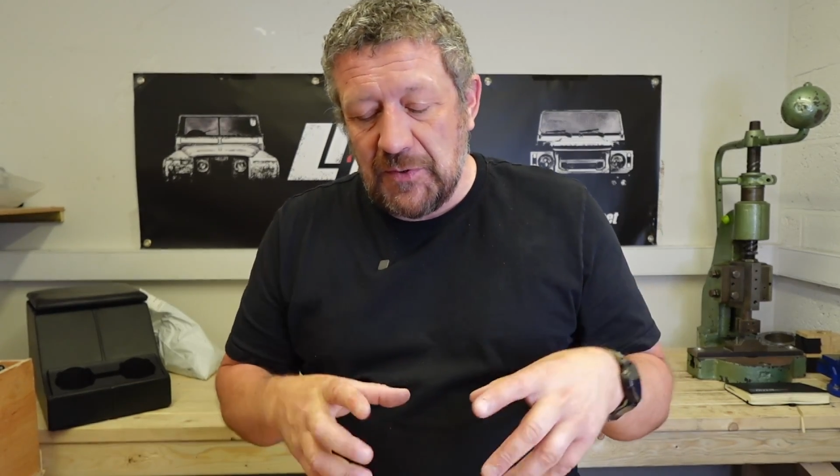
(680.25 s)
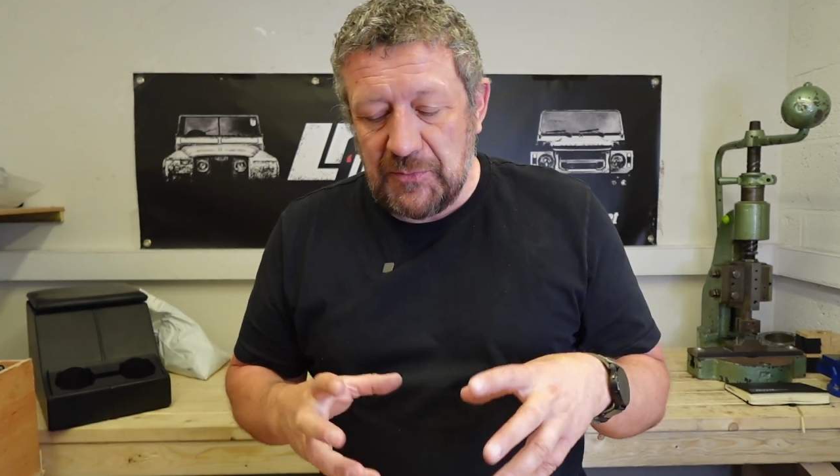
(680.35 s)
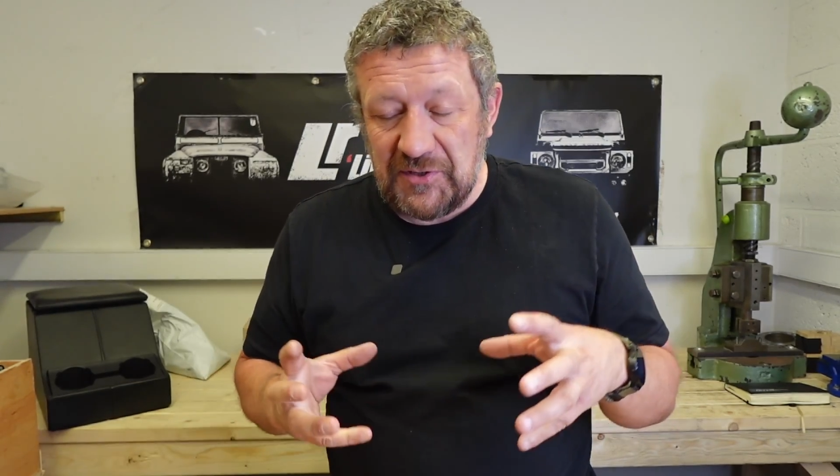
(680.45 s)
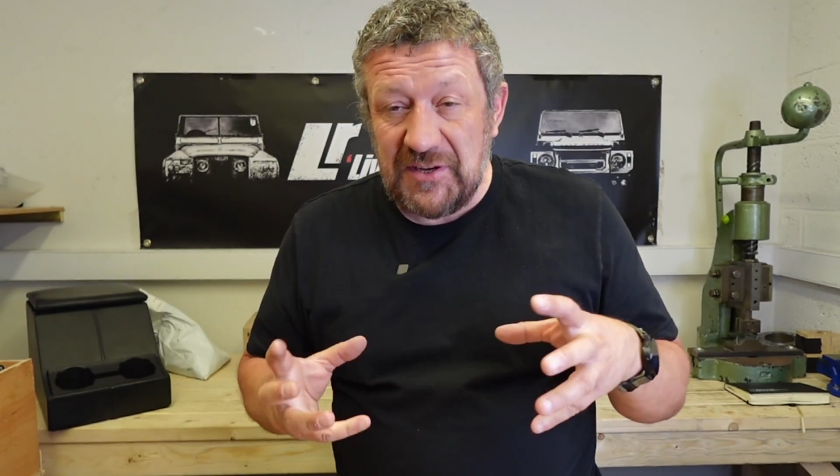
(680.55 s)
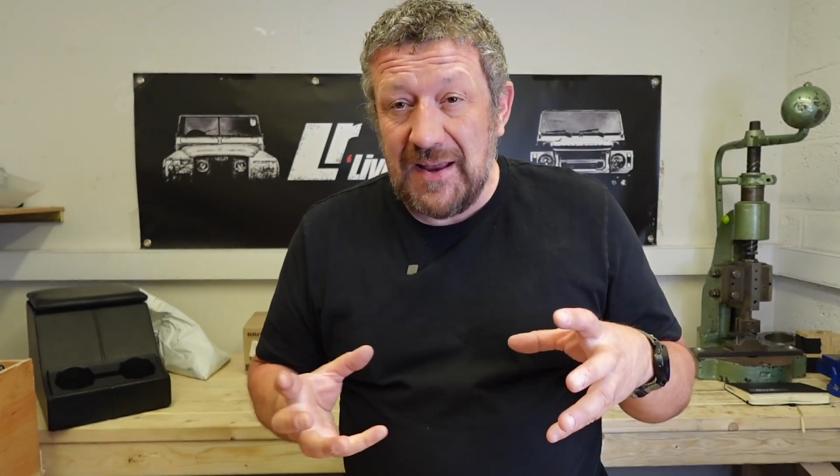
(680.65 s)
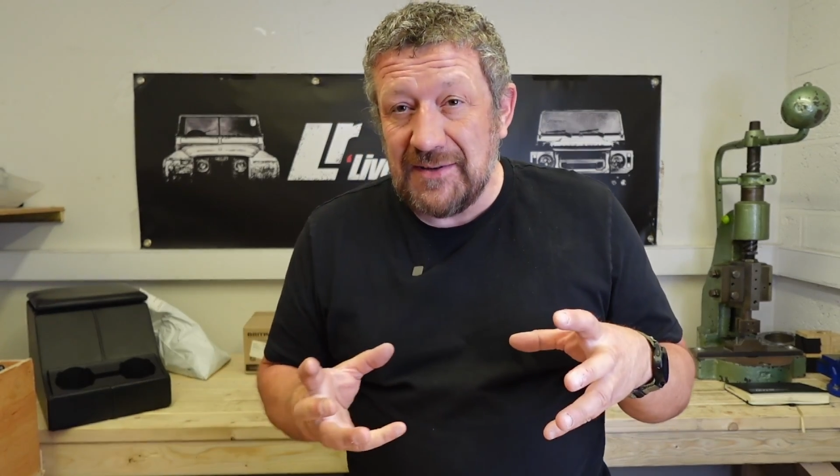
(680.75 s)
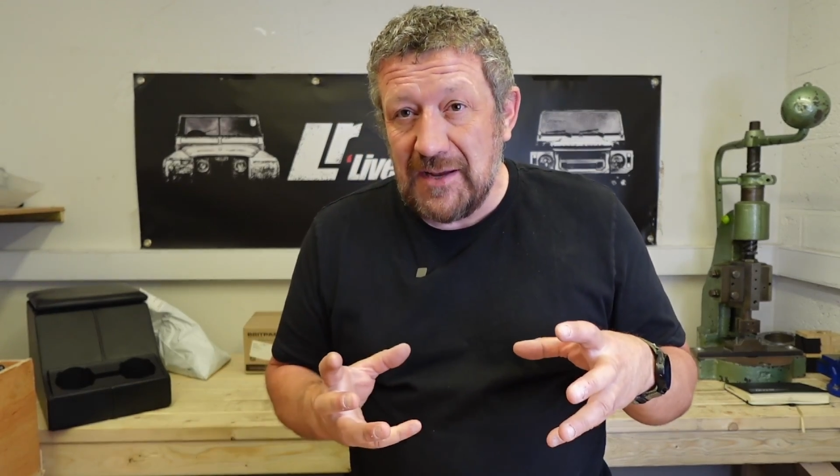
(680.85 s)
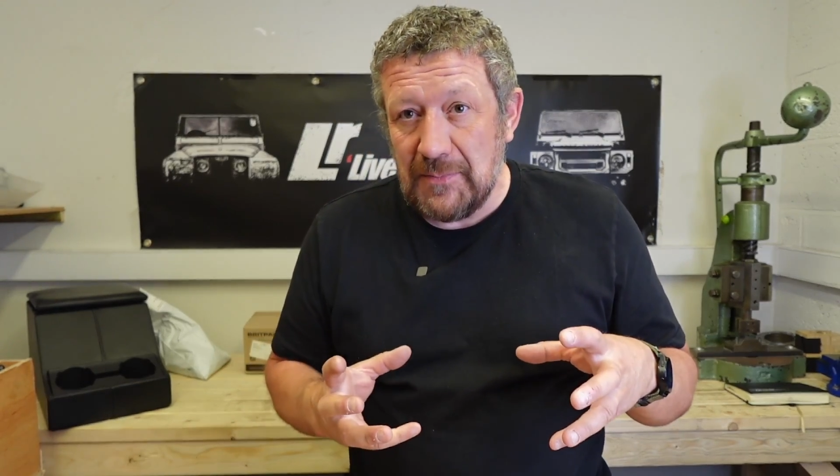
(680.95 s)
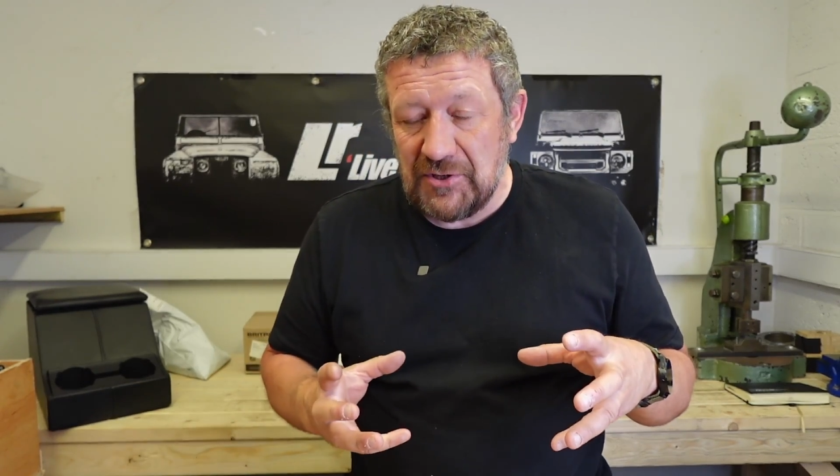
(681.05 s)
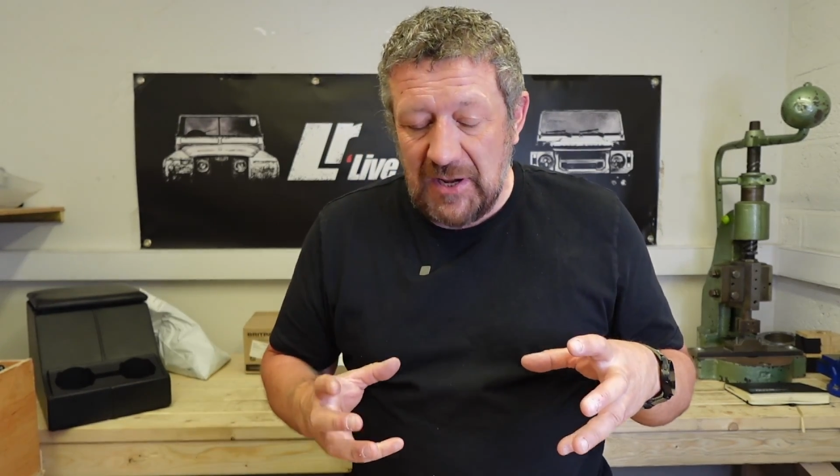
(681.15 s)
which were
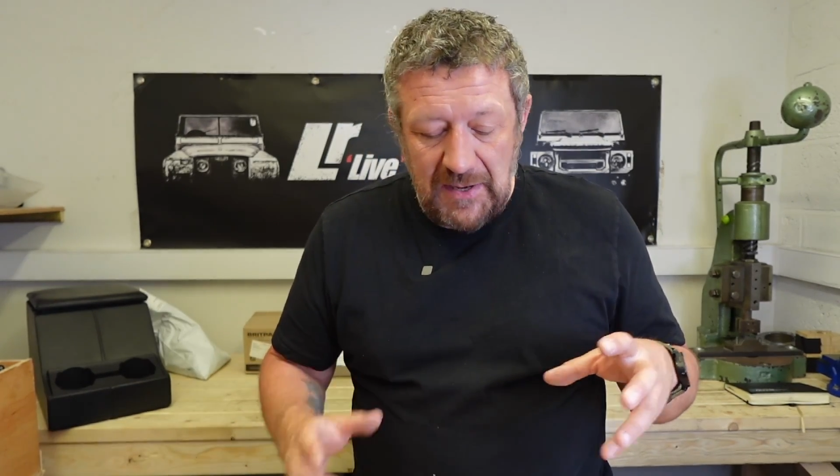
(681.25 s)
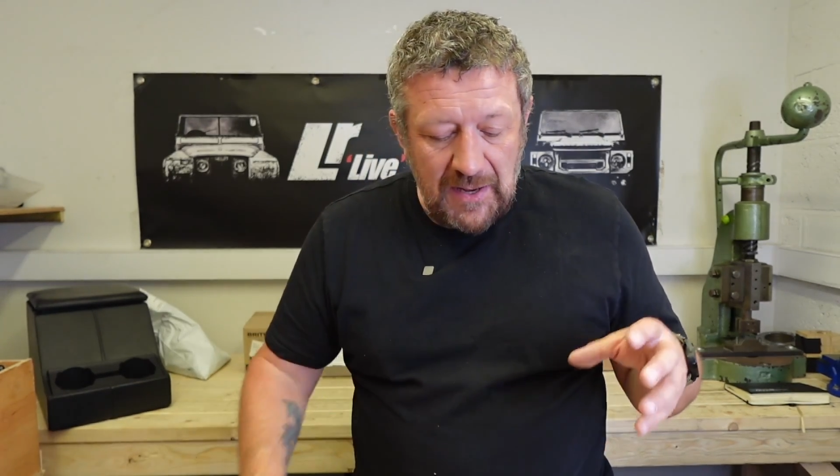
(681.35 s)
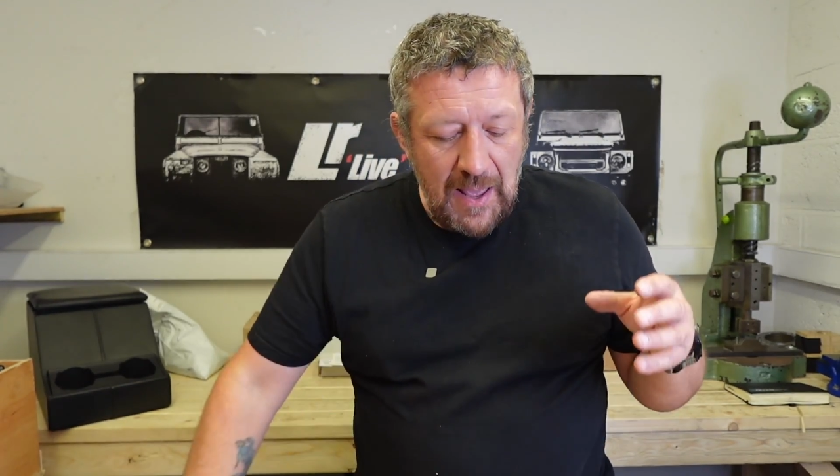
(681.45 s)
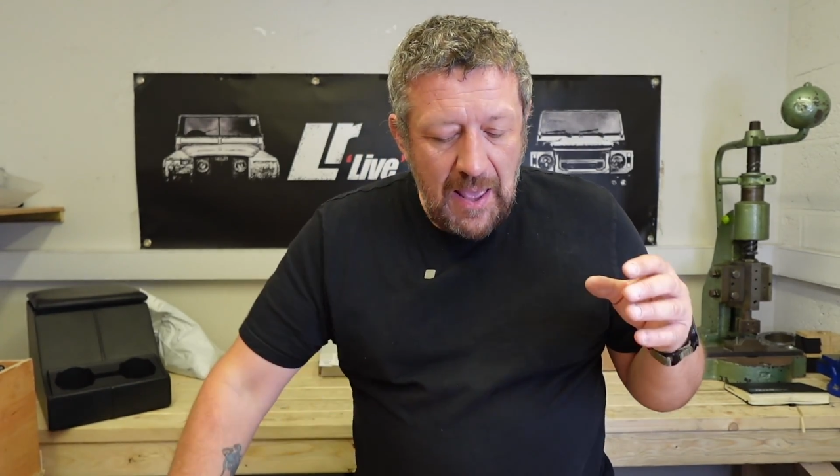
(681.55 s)
CNC machined,